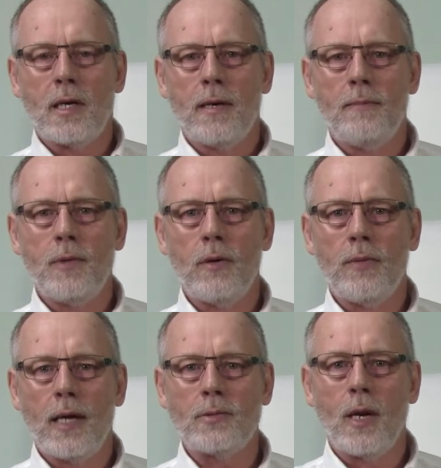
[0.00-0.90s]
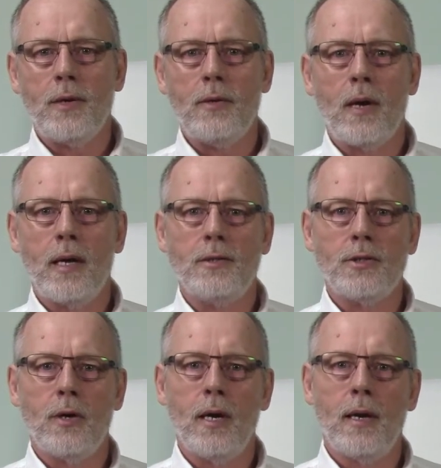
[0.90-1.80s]
uh, you know that's what I do and I
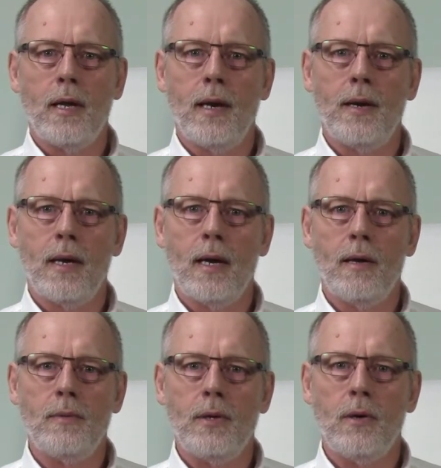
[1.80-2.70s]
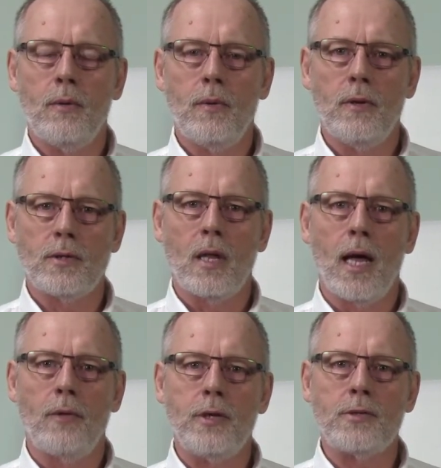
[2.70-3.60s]
enjoy it. And uh, you know, there's a
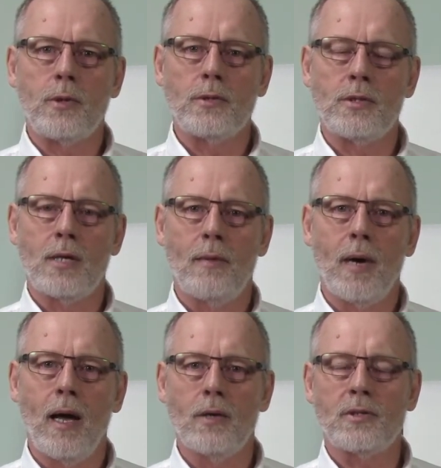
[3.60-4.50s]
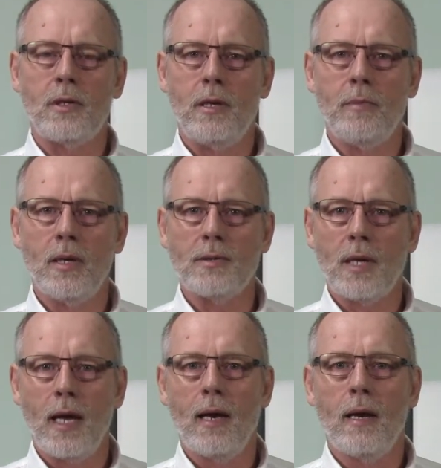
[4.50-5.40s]
lot of resources on My House Cleaning Biz
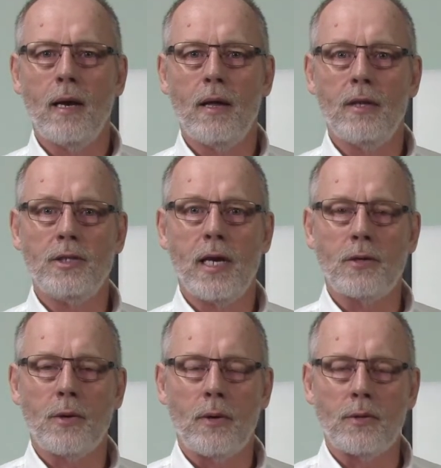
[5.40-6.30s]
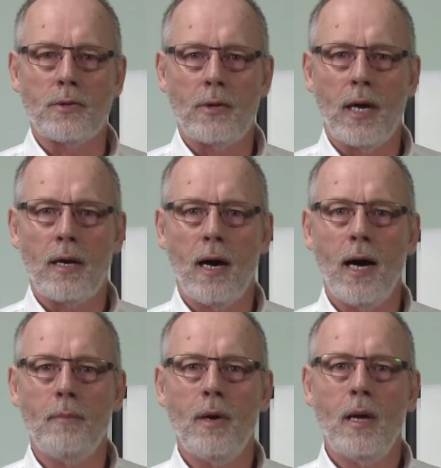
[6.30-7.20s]
and uh,
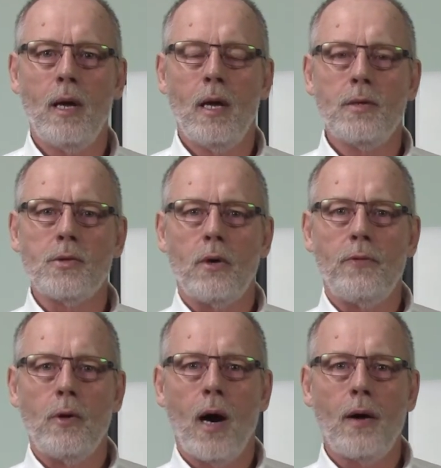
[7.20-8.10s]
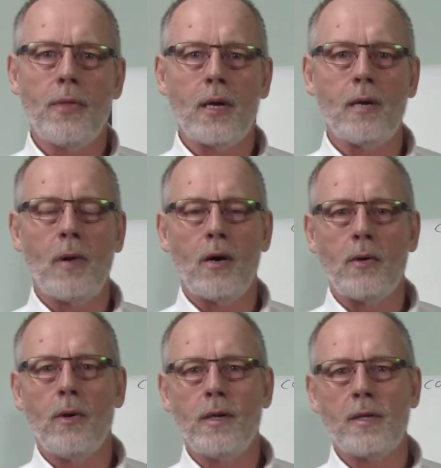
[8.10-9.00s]
thejanitorialstore.com. So if you are thinking about
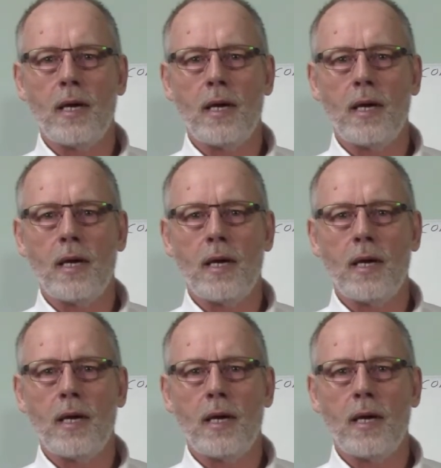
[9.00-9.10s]
going into